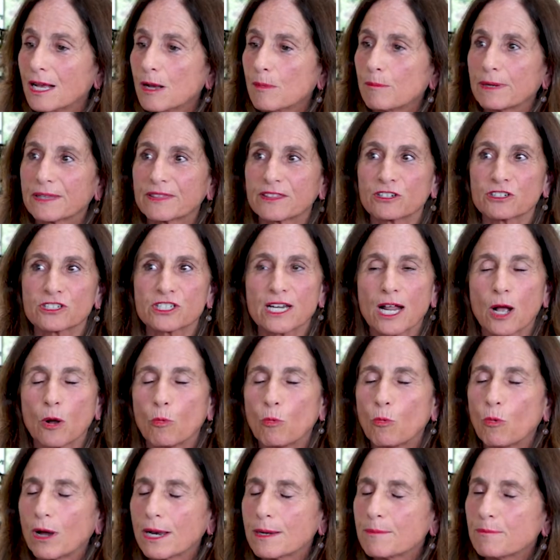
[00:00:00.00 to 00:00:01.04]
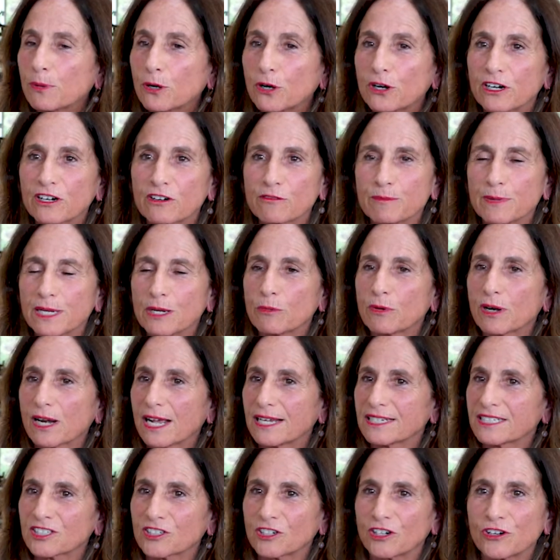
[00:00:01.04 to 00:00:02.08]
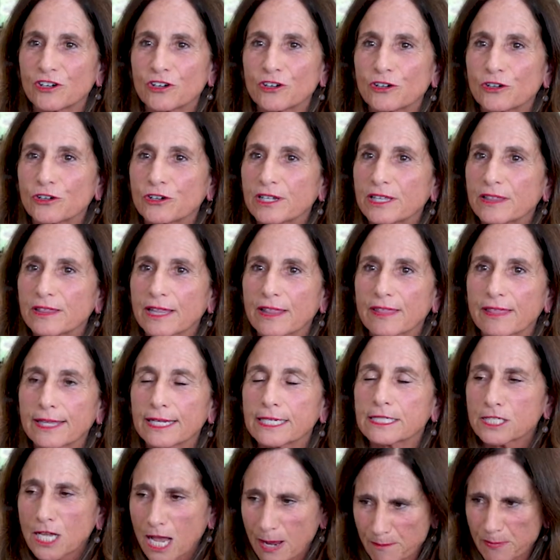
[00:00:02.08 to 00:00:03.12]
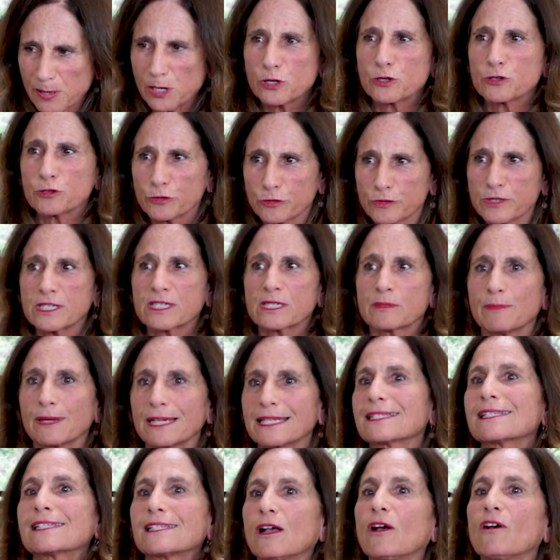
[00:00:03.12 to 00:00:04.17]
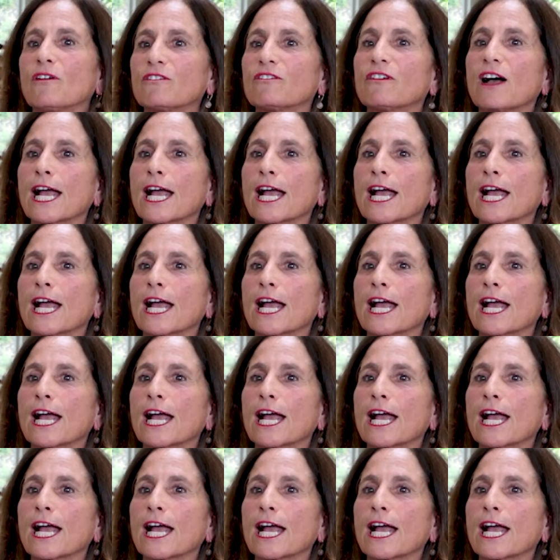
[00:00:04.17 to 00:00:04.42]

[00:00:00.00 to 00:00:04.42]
but there's not one part of me when I start hurting that thinks I better do this myself.